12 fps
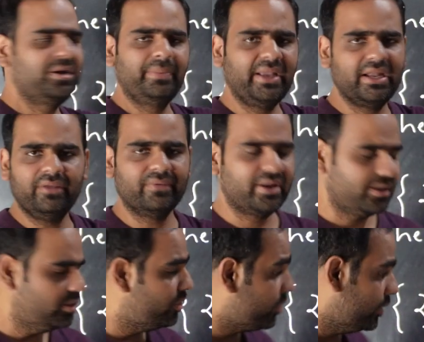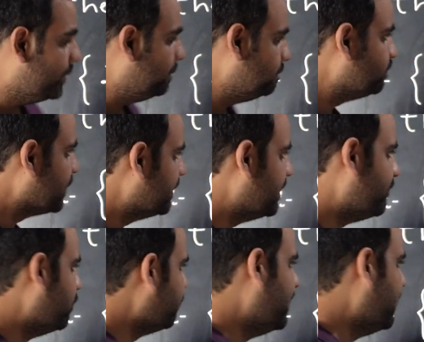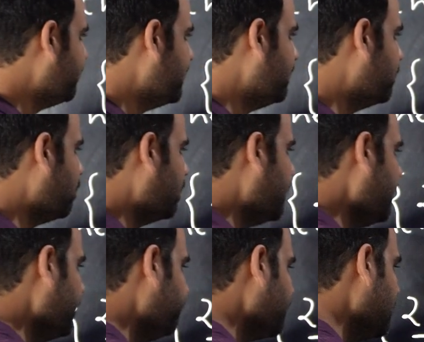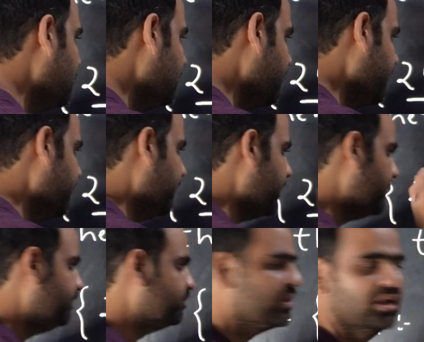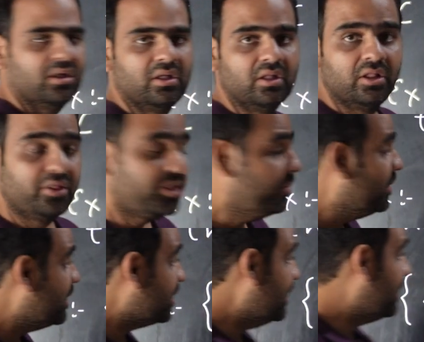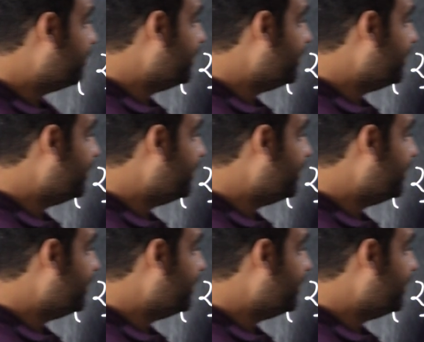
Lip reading: might be anywhere else. Therefore, 21 is not a leader. Similarly,